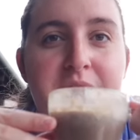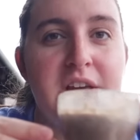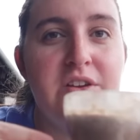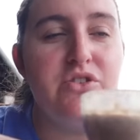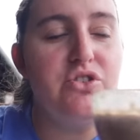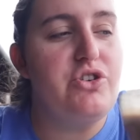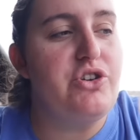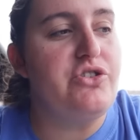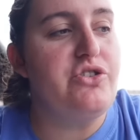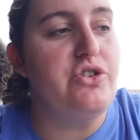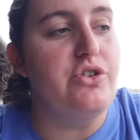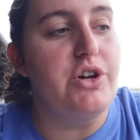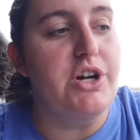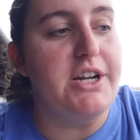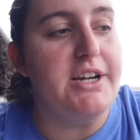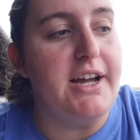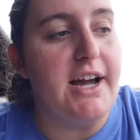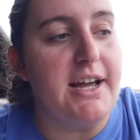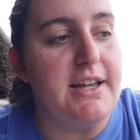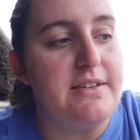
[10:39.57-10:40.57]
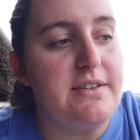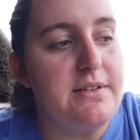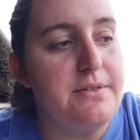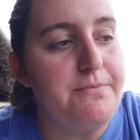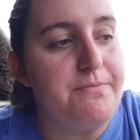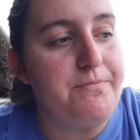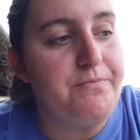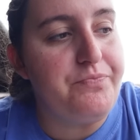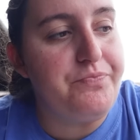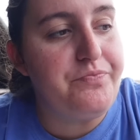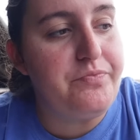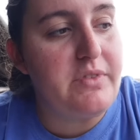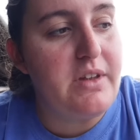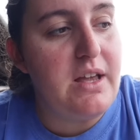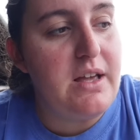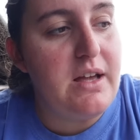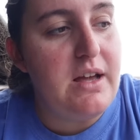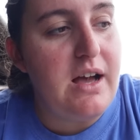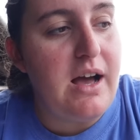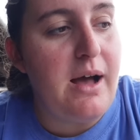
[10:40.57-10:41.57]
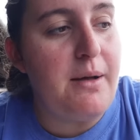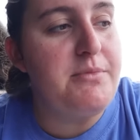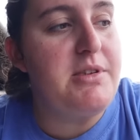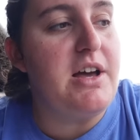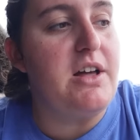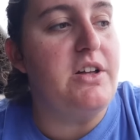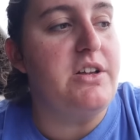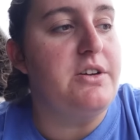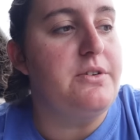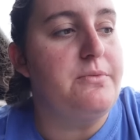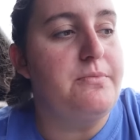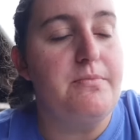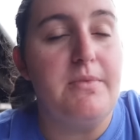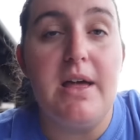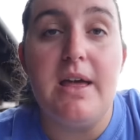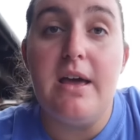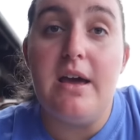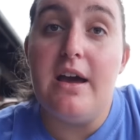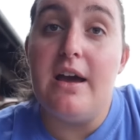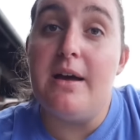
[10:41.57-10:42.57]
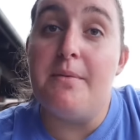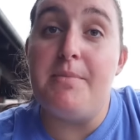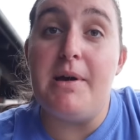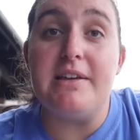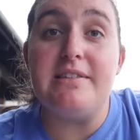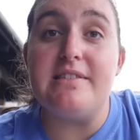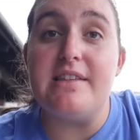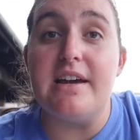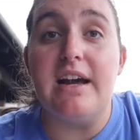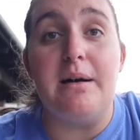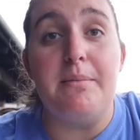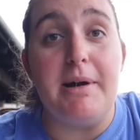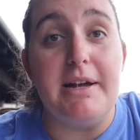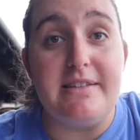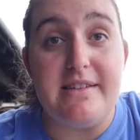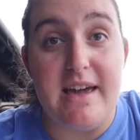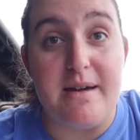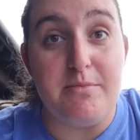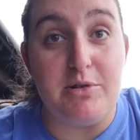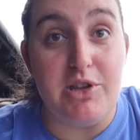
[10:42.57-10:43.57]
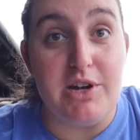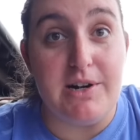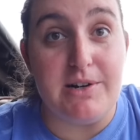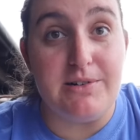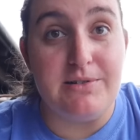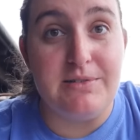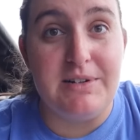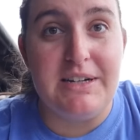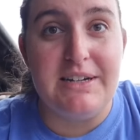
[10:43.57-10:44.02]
These are just too good, guys. I'm telling you. Best thing on my table, though.